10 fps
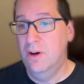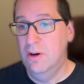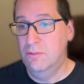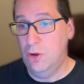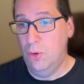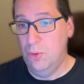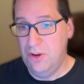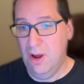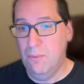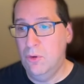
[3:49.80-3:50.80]
of
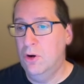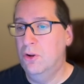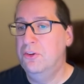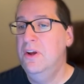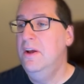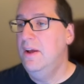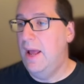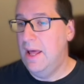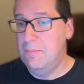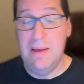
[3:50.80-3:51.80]
code.world
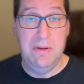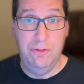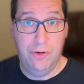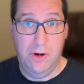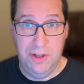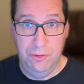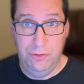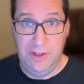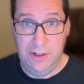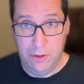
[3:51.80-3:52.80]
and maybe start
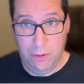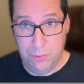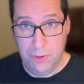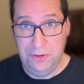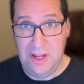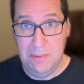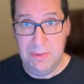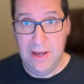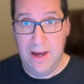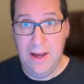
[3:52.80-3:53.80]
using the Code World
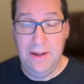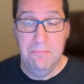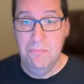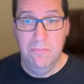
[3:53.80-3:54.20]
API